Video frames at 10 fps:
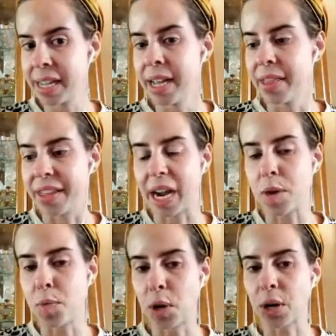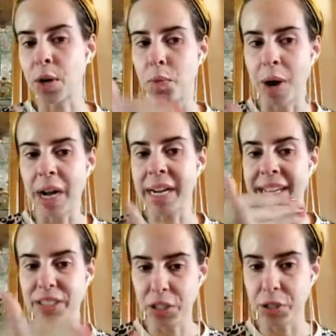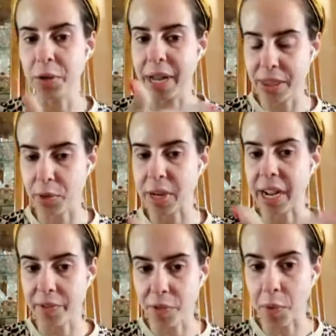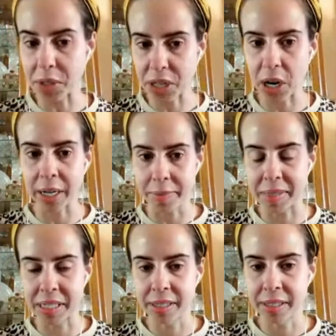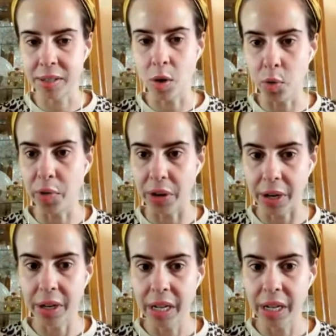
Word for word: that I work 1 and 2 and 3 and 4 times over.